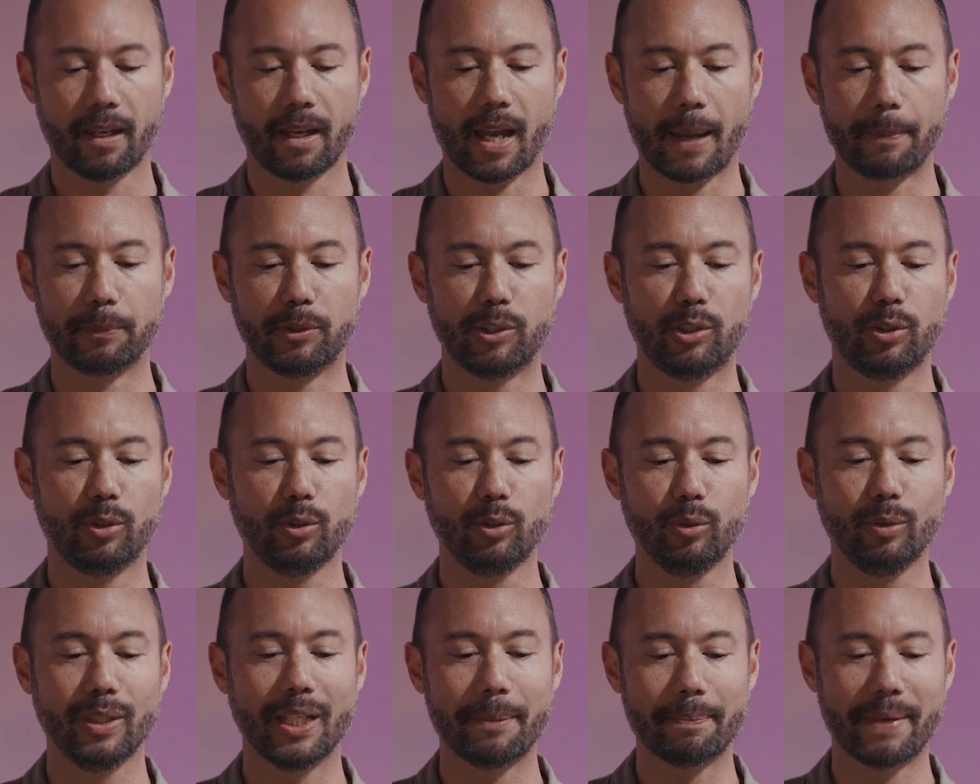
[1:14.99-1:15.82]
I'm
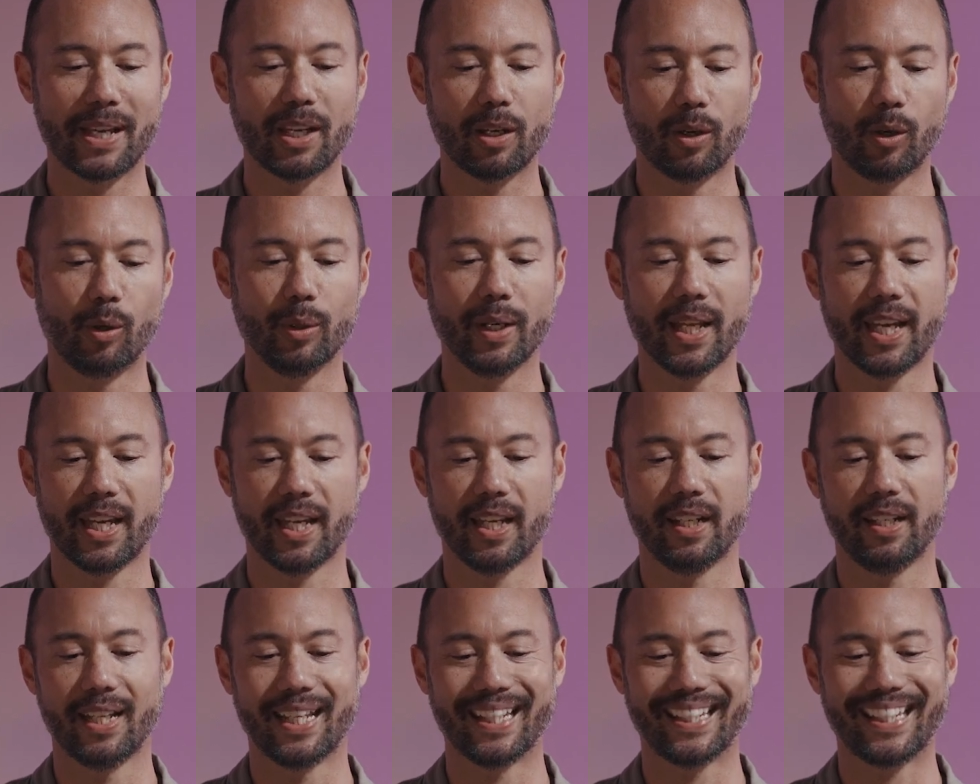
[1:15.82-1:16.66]
too in my own
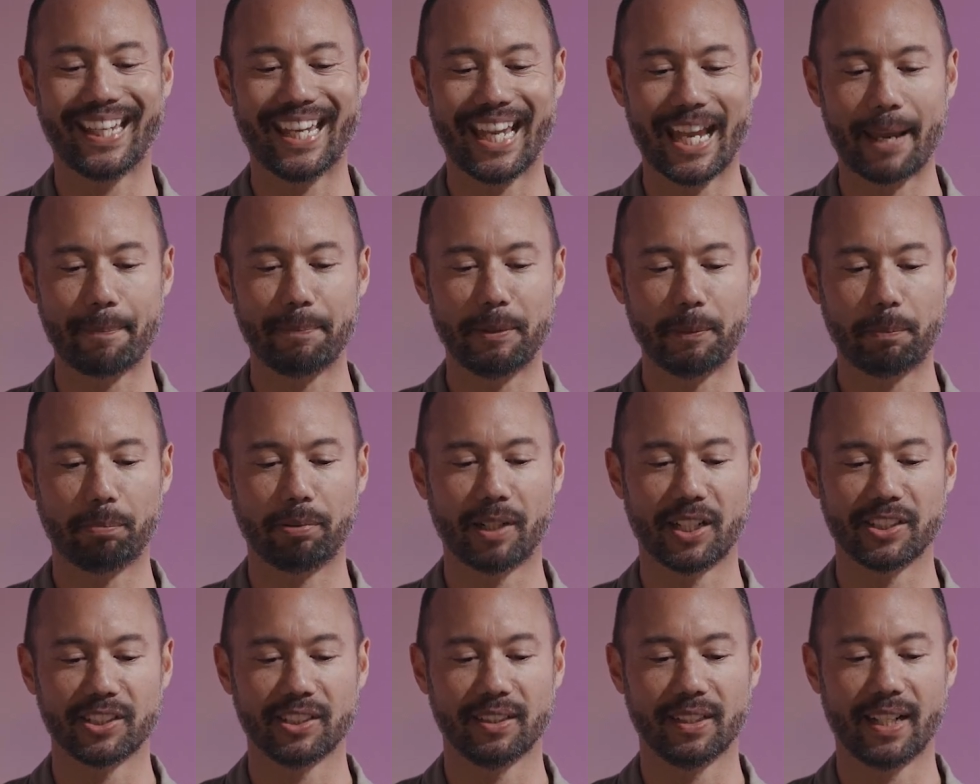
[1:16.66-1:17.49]
head and can't be
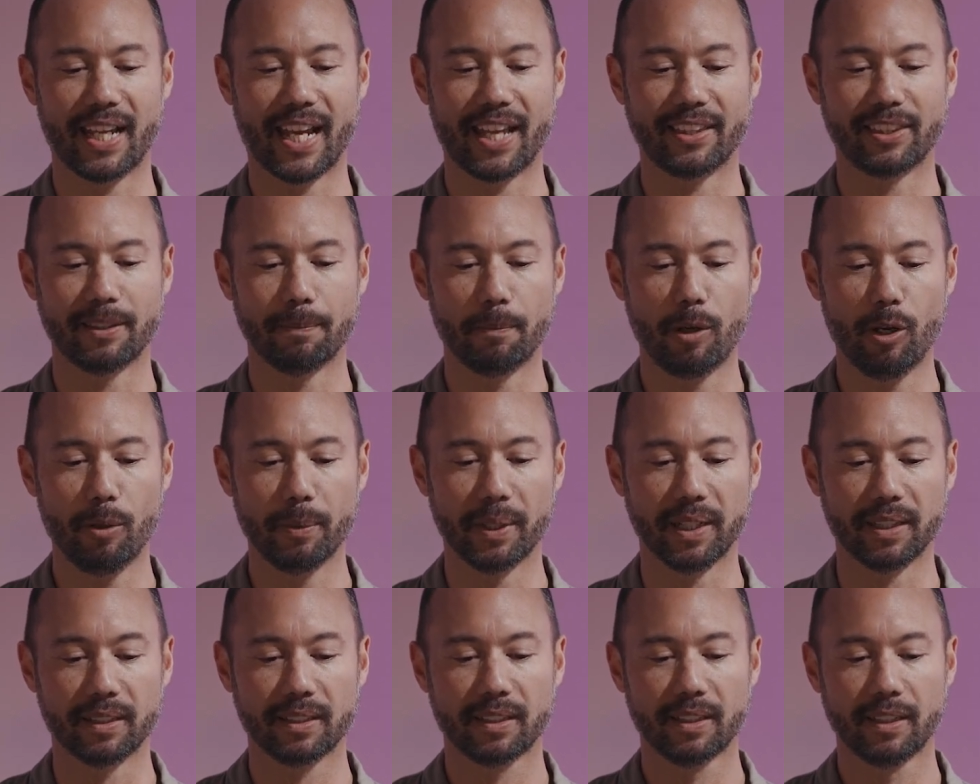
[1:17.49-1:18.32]
present at the
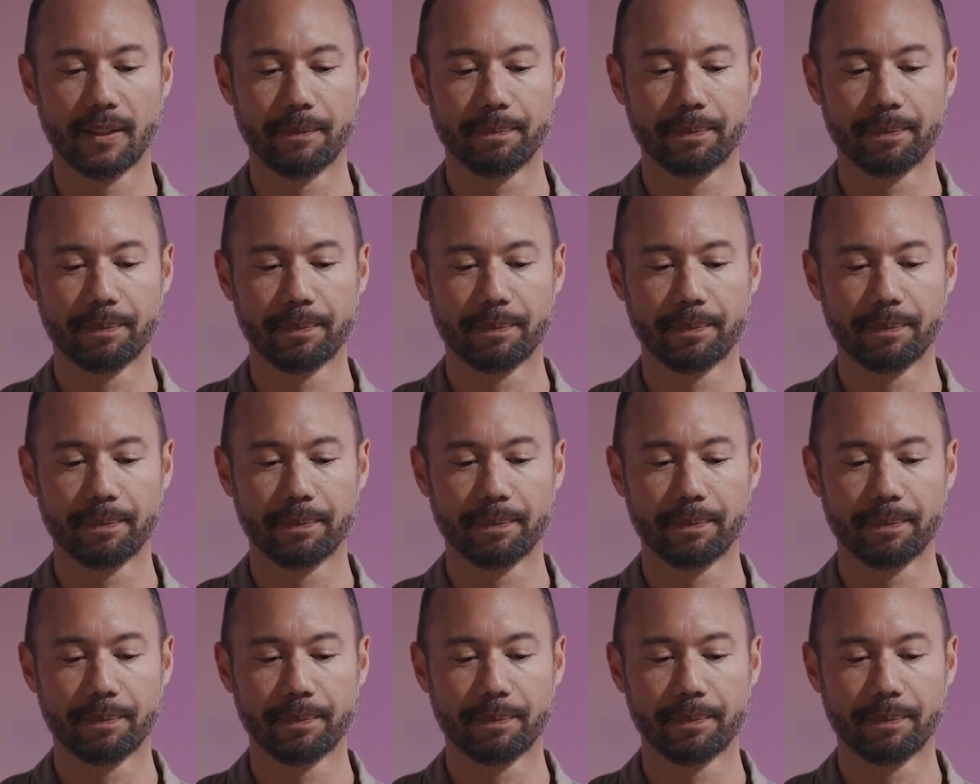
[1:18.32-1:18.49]
moment.